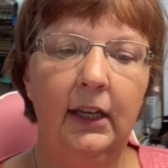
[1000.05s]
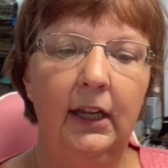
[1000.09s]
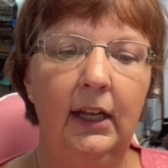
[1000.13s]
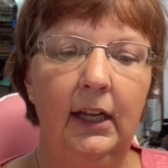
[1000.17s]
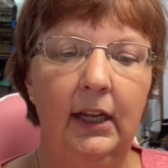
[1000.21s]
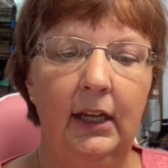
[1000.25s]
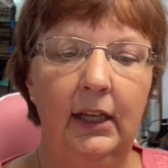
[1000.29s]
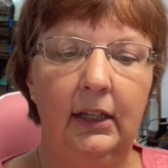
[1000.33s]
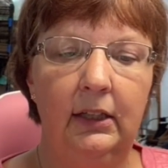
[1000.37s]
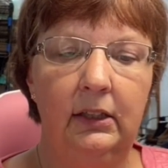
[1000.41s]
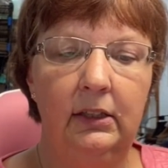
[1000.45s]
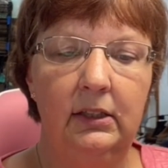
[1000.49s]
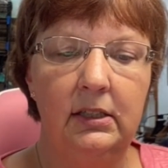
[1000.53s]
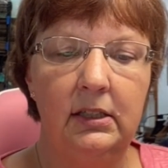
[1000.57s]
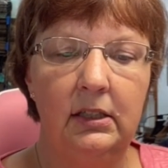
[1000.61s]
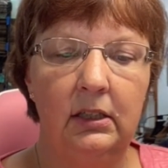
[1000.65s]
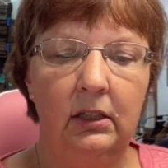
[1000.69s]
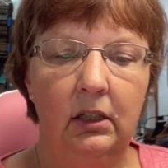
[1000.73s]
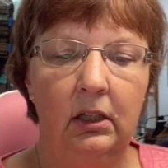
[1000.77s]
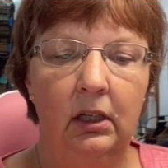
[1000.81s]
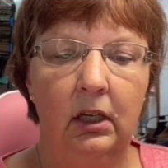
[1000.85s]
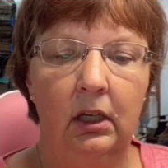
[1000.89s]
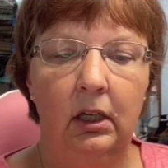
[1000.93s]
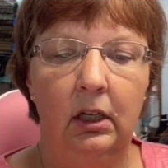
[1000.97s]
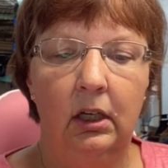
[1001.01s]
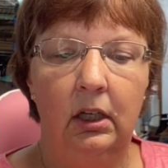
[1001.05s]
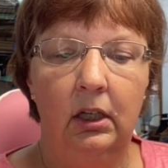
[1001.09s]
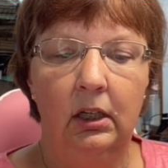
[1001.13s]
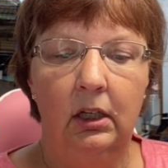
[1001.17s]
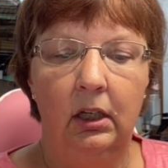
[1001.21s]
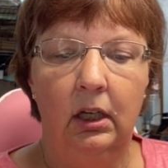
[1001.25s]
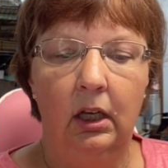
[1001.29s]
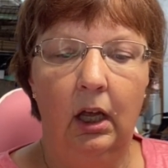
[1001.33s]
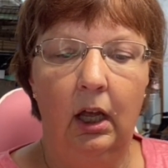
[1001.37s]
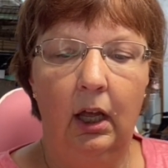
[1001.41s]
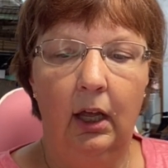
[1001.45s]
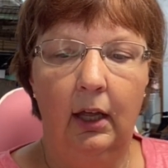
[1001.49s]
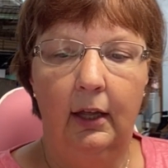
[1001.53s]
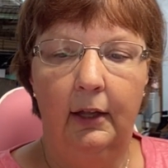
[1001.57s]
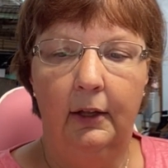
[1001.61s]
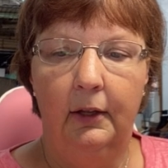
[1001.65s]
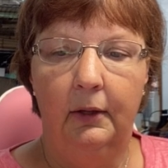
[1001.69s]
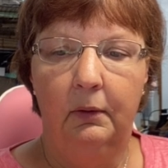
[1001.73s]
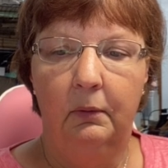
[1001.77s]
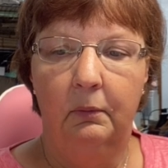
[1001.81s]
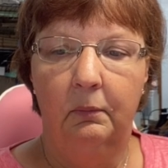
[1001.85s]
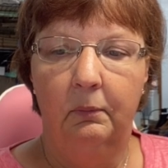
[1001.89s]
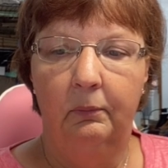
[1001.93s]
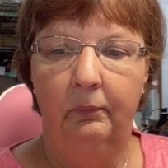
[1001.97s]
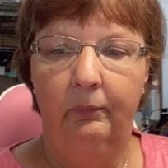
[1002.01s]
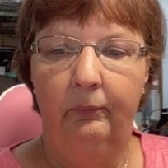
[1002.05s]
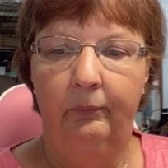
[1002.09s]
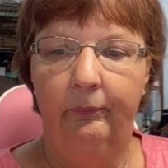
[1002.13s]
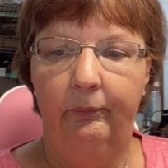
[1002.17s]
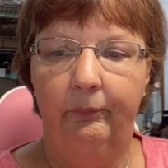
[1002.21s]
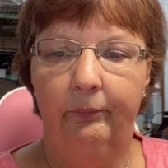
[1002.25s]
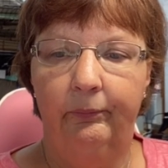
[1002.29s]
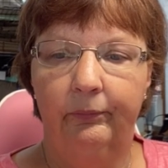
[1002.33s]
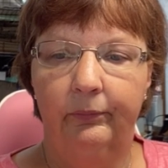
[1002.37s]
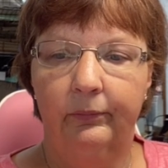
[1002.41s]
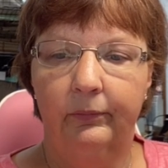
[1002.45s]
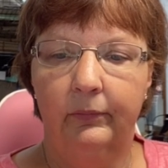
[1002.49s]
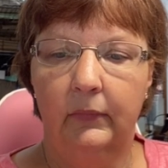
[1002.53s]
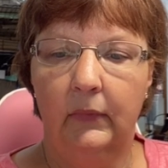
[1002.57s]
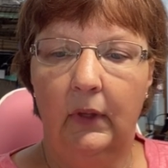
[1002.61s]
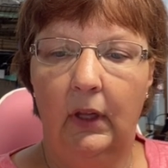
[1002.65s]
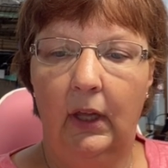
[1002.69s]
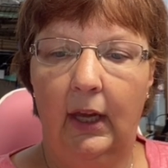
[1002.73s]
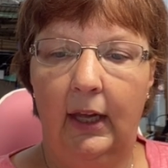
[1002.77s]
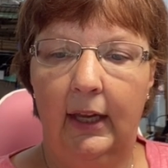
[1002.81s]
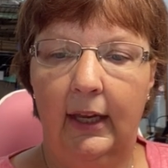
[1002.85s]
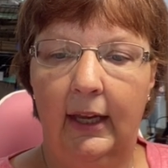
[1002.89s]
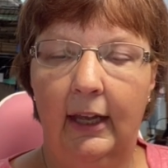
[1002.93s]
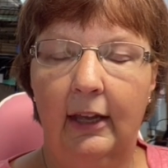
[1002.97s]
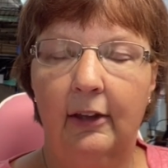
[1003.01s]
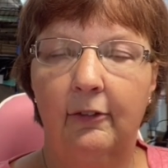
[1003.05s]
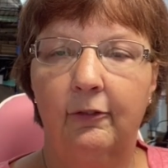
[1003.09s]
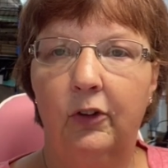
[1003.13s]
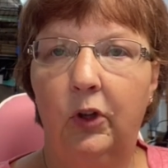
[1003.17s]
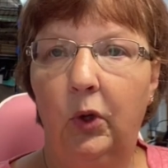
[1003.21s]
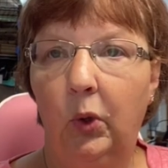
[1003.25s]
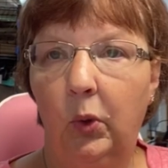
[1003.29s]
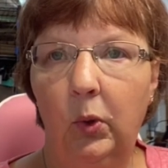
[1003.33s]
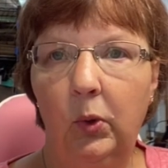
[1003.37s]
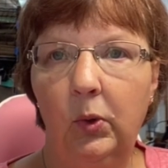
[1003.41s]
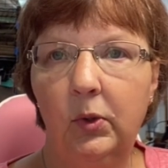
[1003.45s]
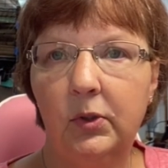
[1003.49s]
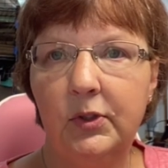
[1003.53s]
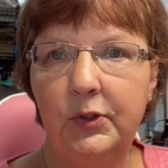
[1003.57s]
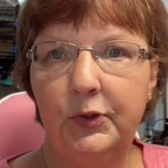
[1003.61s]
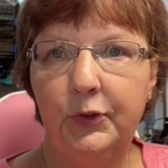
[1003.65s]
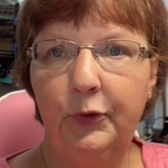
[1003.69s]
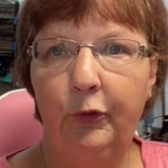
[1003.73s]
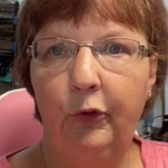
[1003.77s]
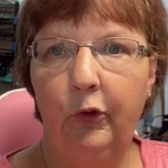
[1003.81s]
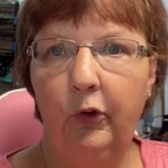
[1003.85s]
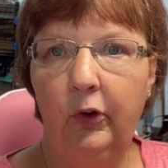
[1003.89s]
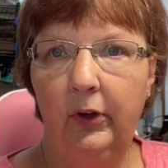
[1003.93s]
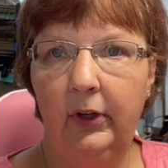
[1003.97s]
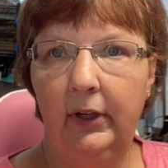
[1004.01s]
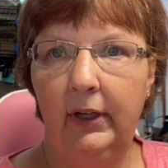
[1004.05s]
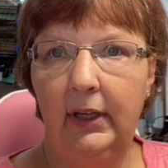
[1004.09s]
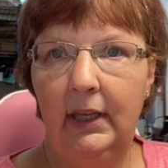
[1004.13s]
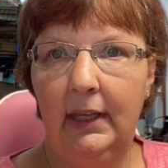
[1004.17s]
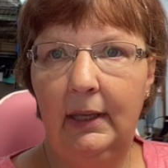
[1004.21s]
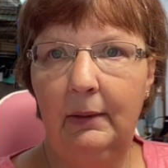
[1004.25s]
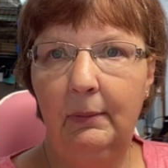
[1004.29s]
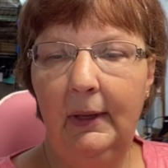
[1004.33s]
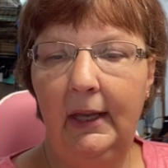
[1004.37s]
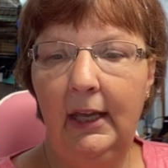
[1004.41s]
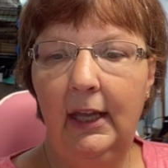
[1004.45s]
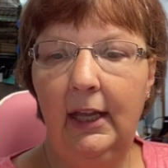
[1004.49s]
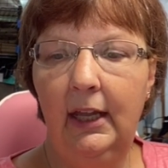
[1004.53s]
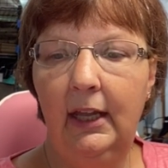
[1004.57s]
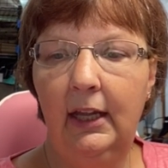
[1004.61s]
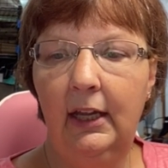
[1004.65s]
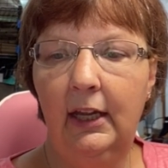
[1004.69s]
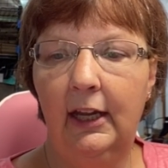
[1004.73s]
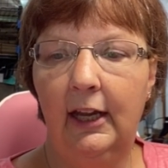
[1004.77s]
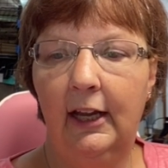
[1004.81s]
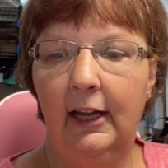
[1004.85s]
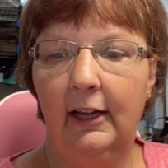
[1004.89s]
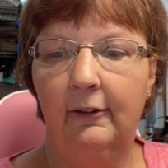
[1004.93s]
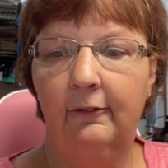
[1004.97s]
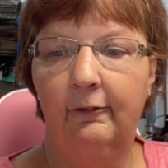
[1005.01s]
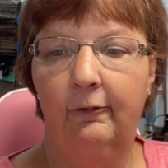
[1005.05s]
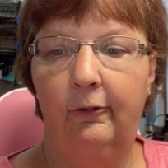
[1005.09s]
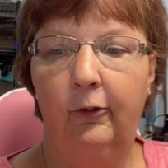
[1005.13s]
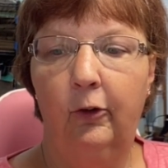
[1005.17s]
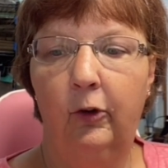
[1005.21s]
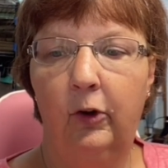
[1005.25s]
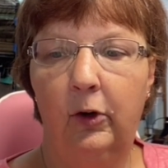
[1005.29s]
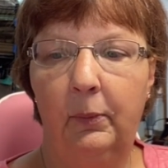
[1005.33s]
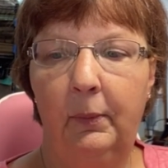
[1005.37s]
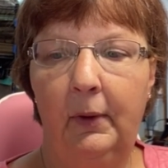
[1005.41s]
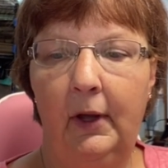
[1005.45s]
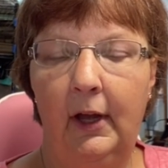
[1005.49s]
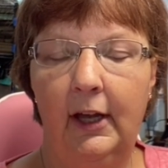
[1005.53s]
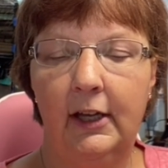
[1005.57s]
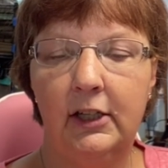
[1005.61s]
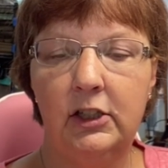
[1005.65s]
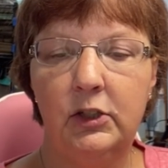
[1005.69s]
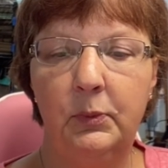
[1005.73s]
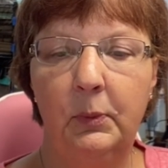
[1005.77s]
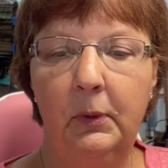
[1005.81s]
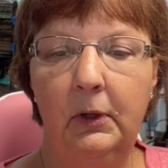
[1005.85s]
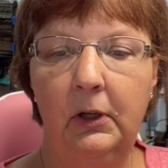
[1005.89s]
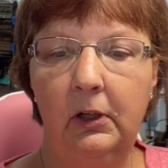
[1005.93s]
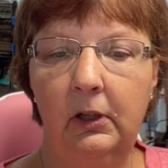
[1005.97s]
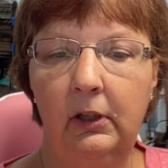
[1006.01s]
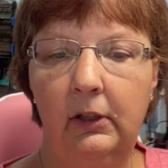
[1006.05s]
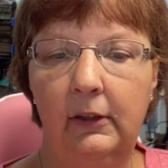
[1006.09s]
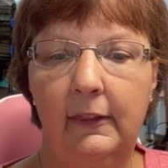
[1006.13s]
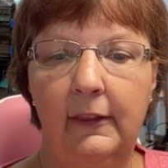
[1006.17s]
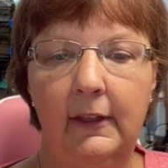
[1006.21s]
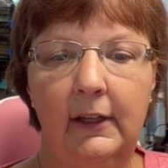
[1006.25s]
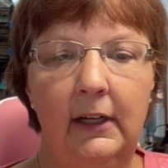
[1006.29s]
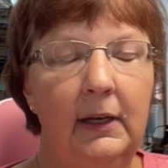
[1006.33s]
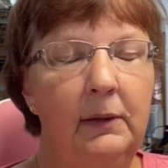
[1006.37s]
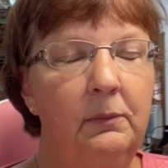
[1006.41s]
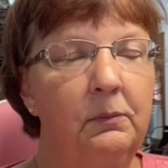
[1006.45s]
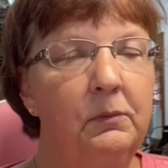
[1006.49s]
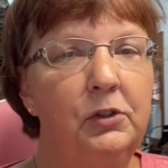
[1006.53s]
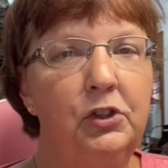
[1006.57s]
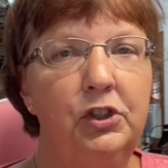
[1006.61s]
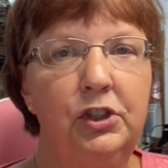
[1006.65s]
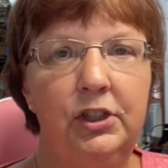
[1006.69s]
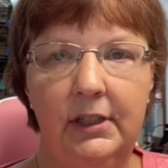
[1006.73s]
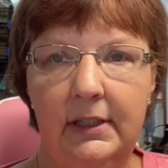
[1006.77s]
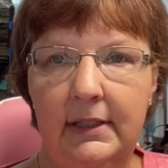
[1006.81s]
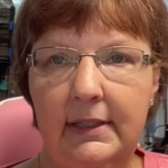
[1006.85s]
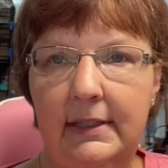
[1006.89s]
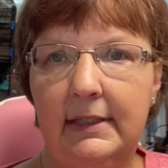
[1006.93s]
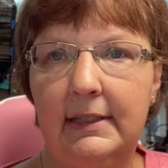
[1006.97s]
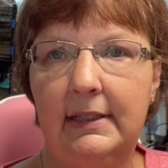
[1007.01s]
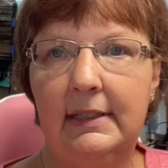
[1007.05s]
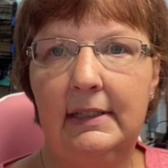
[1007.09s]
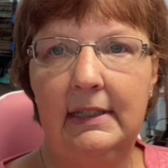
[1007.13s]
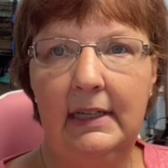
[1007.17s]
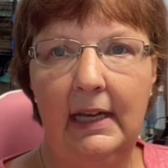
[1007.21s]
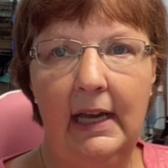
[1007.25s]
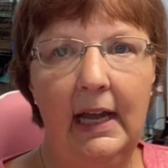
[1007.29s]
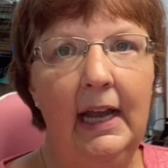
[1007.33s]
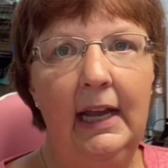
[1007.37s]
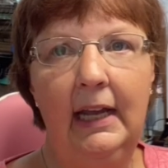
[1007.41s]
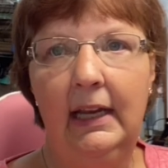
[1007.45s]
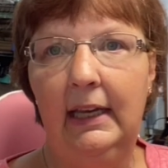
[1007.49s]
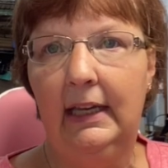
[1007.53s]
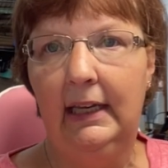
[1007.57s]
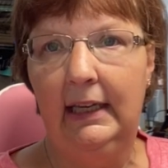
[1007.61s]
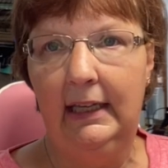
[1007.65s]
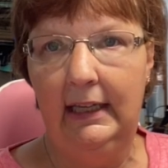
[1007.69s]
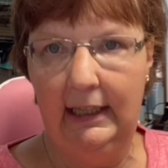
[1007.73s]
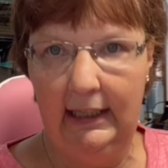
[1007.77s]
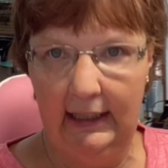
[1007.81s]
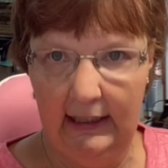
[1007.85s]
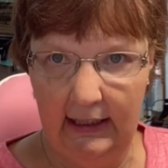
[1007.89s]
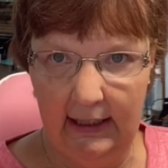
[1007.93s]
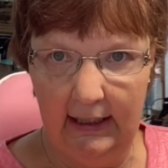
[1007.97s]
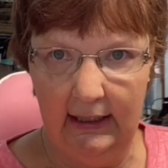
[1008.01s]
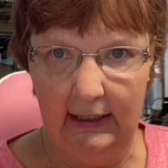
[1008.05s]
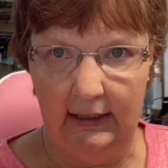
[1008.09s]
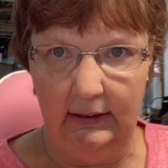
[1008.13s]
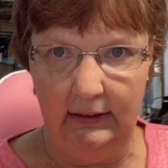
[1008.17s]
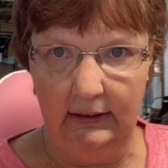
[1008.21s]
And I have goals for eBay and for Poshmark that I'm just not hitting.